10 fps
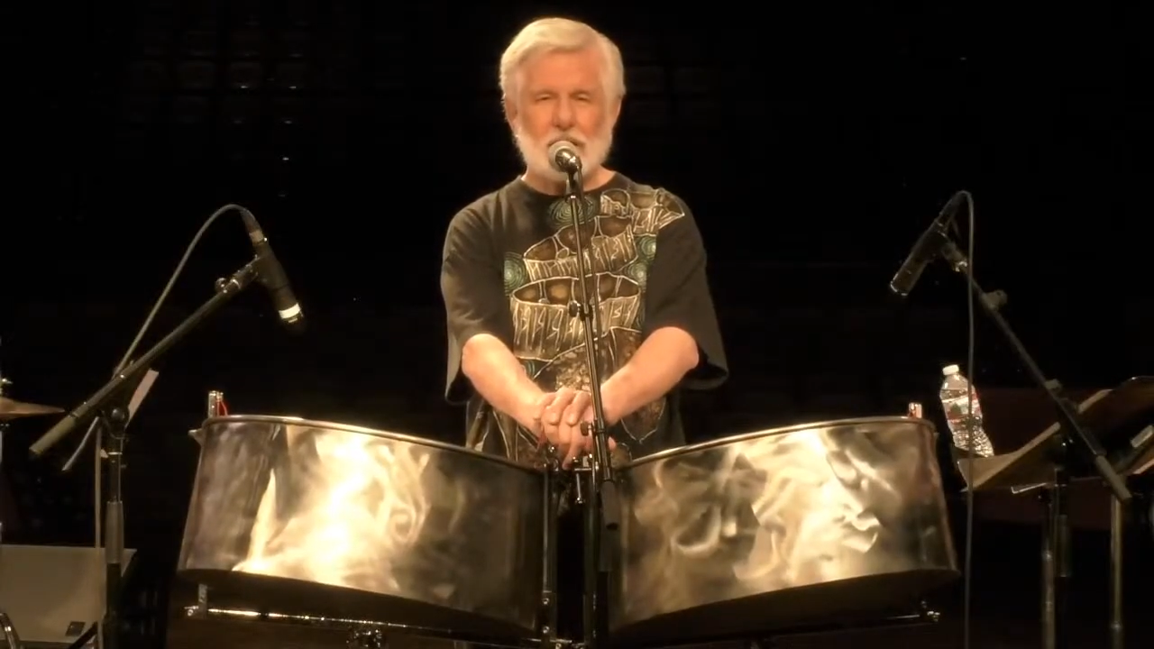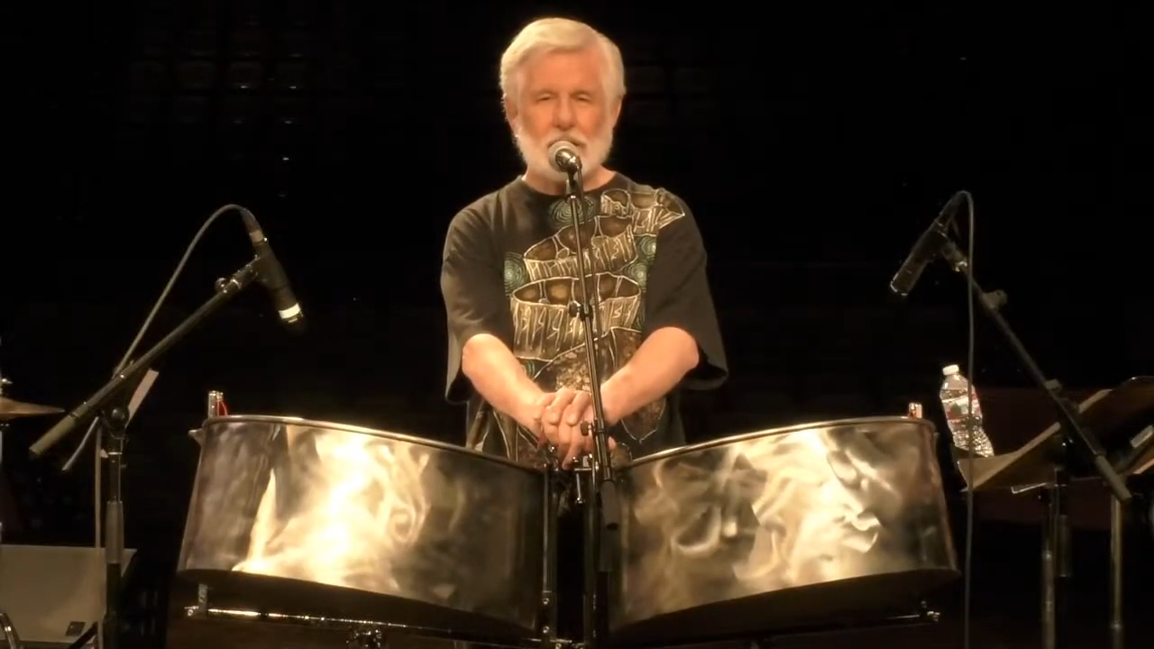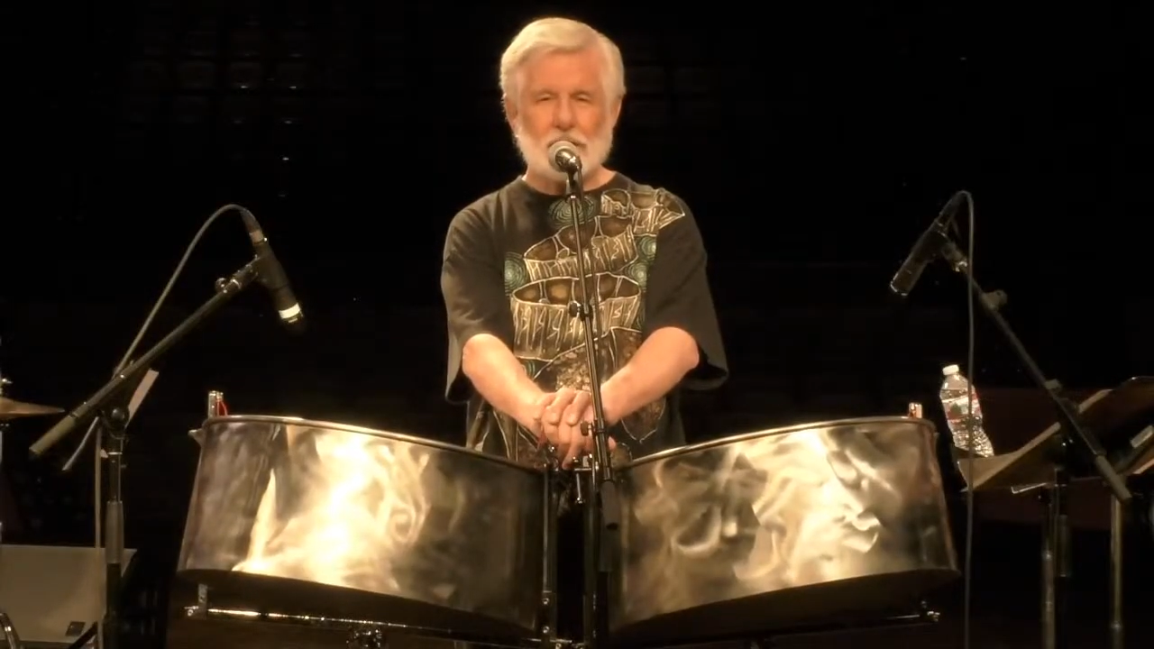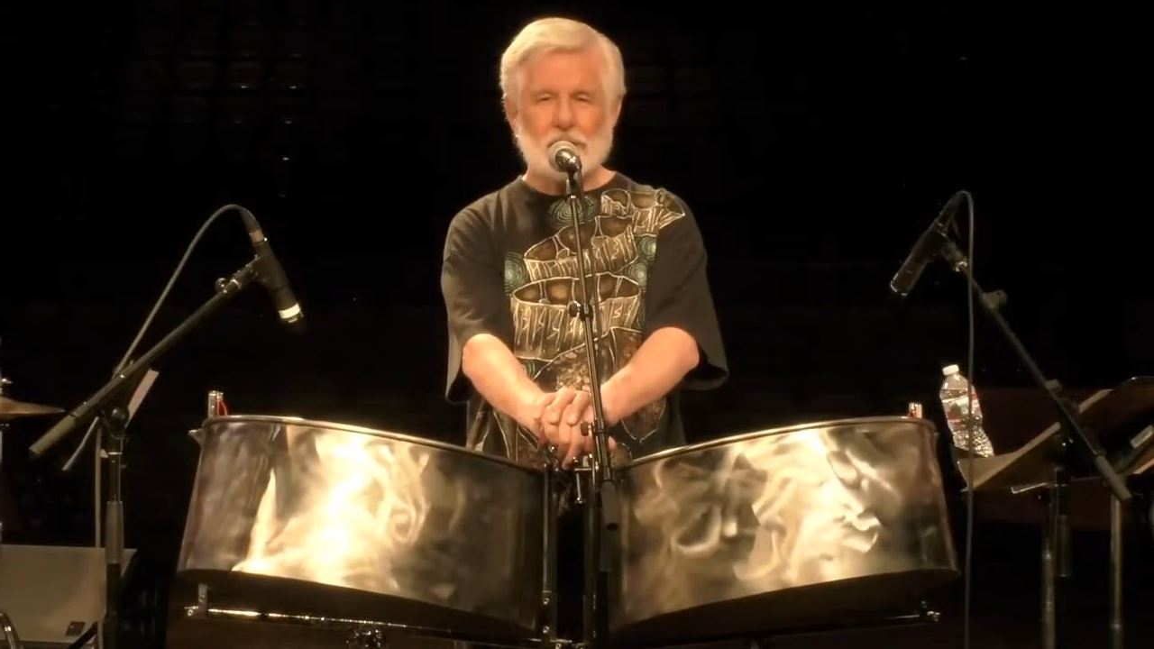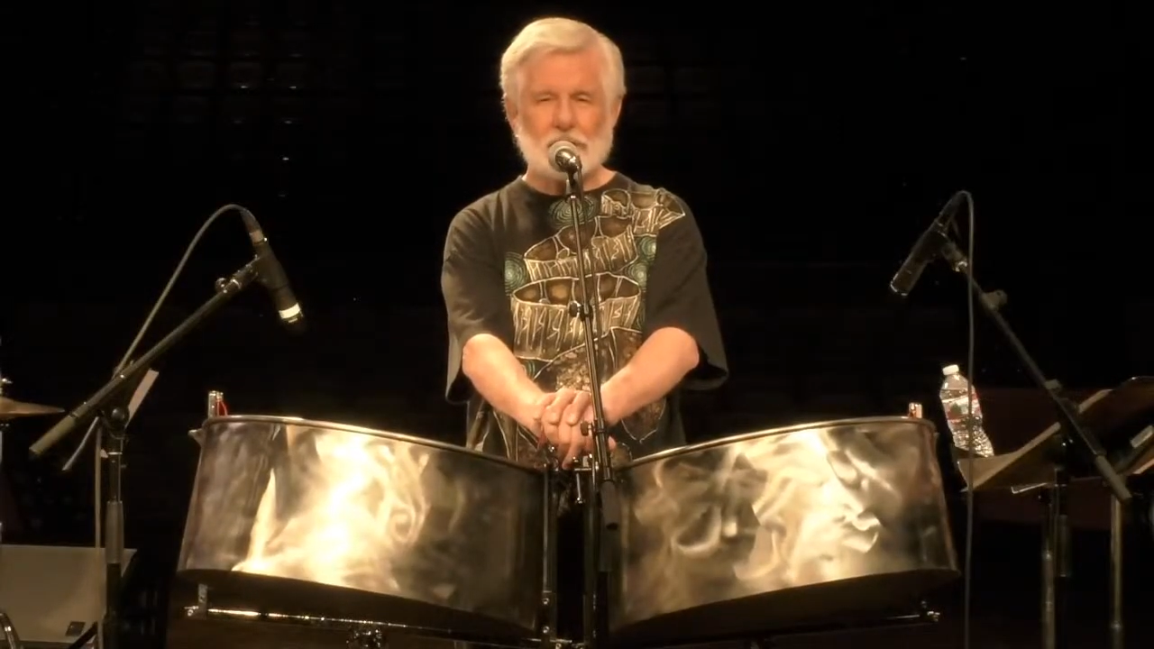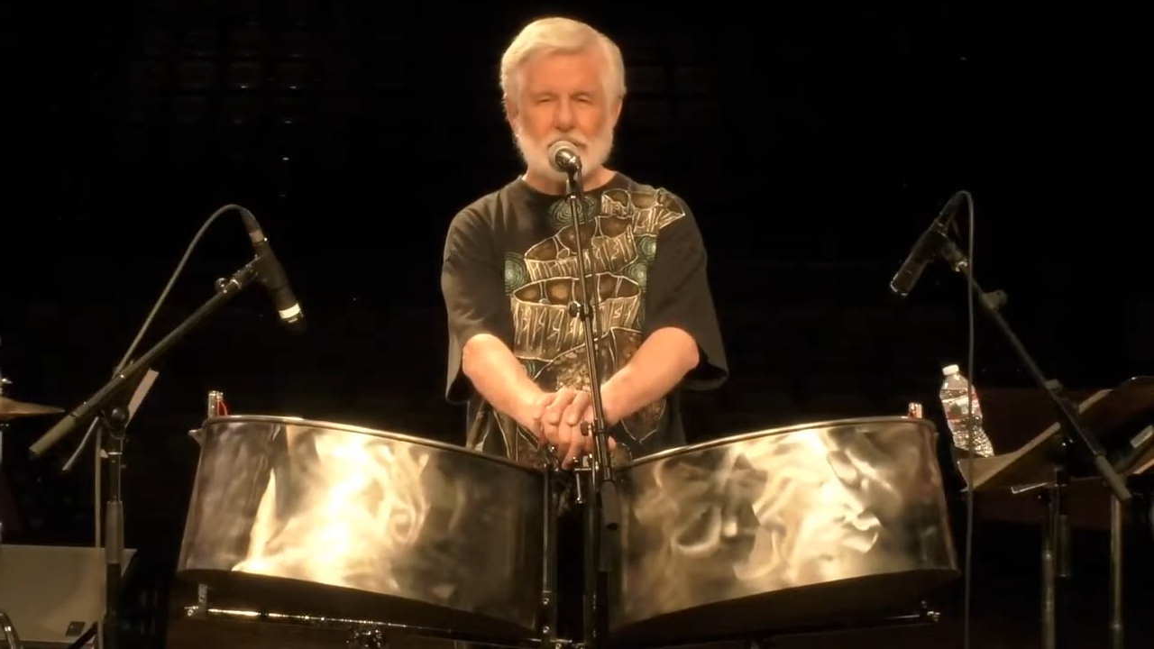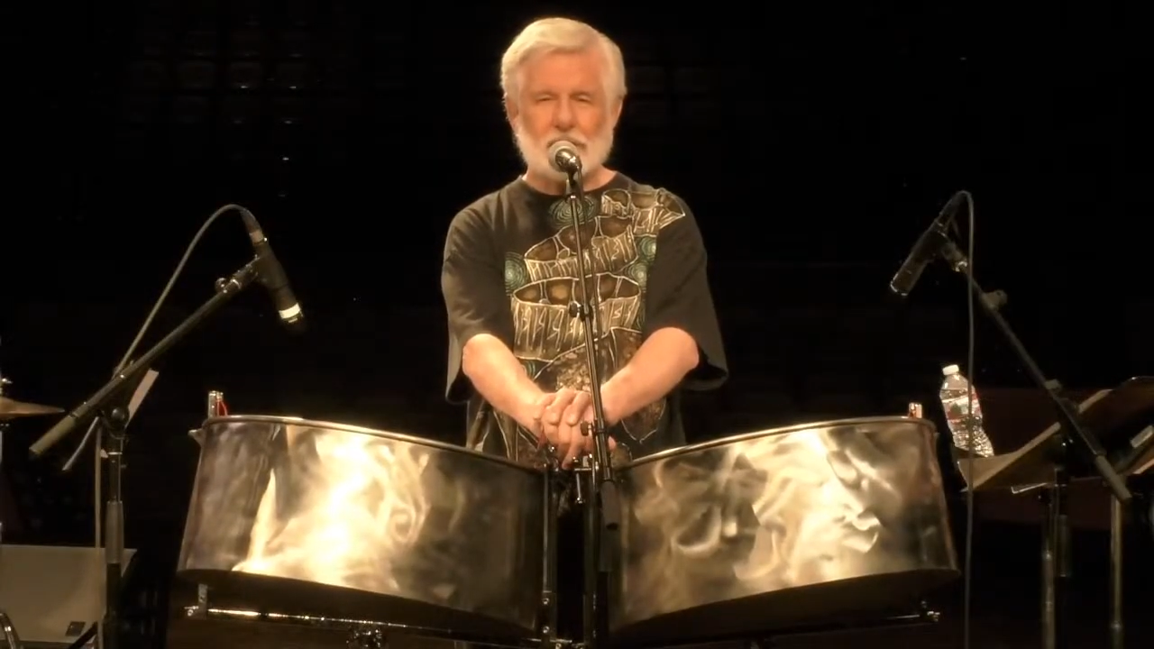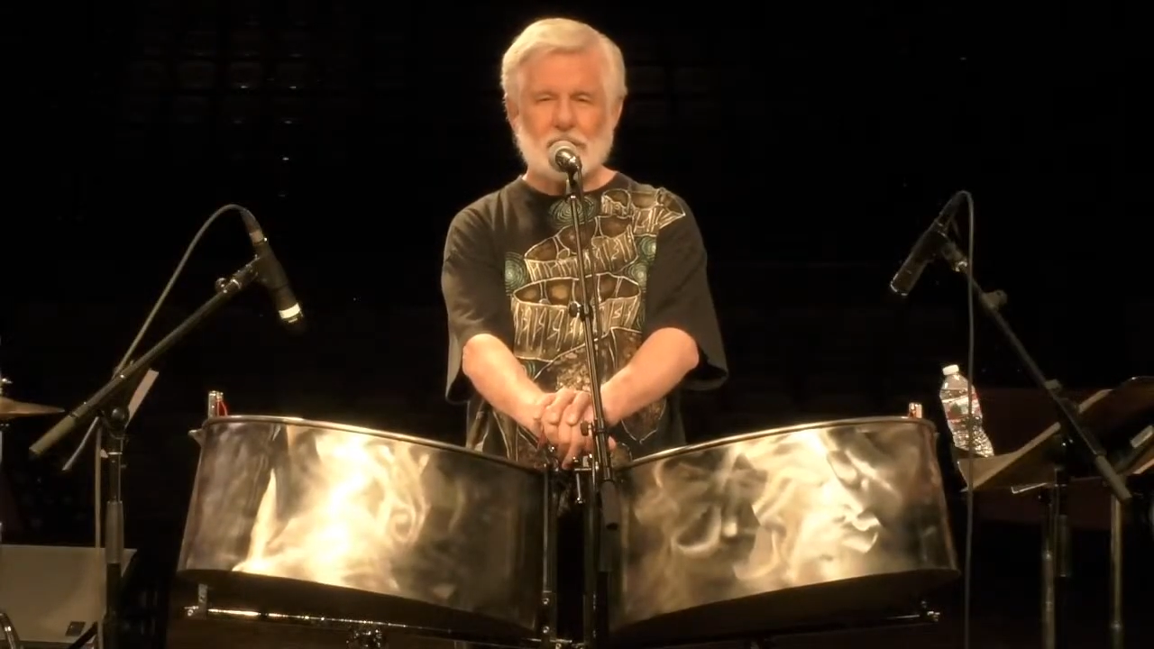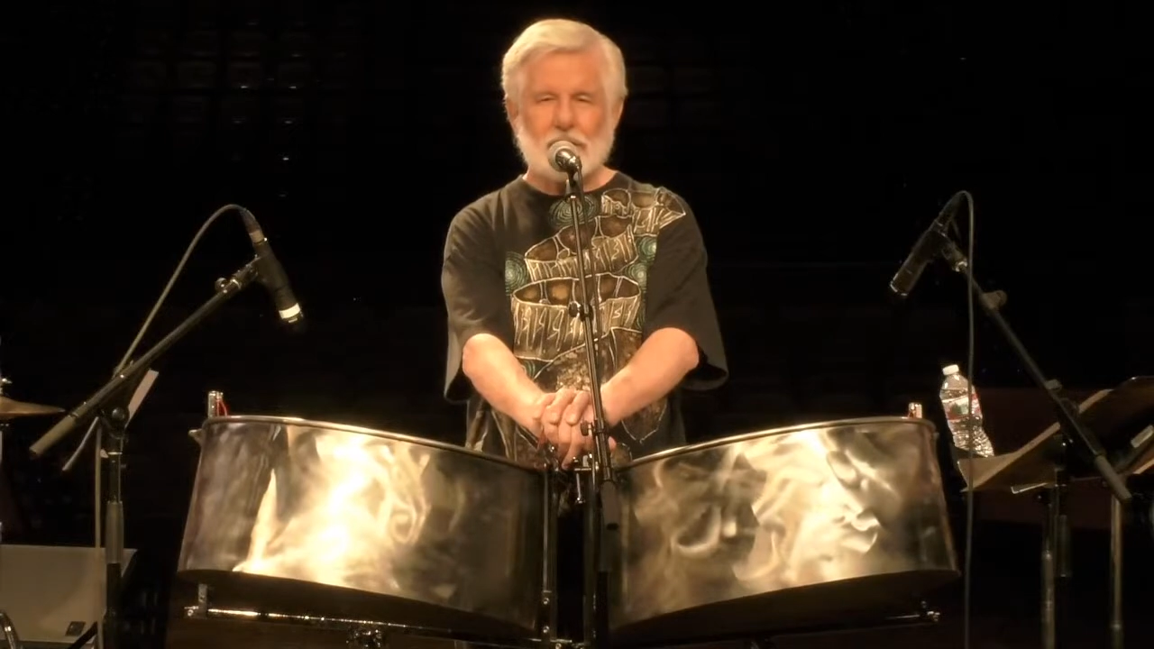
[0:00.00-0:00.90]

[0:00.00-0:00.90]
hard, isn't it?